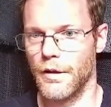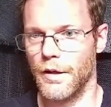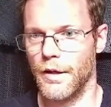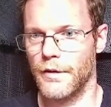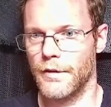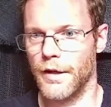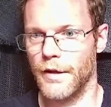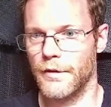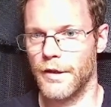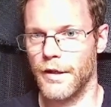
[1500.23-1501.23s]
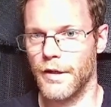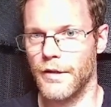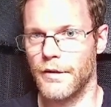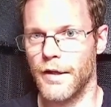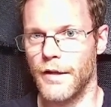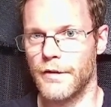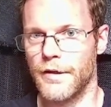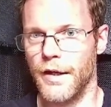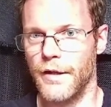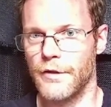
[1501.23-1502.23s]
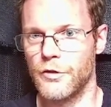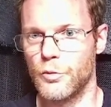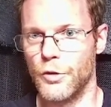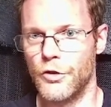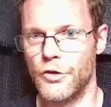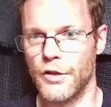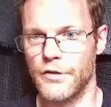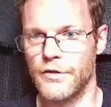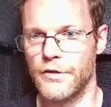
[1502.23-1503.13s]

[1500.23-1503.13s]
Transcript: And then, yeah, in that case we just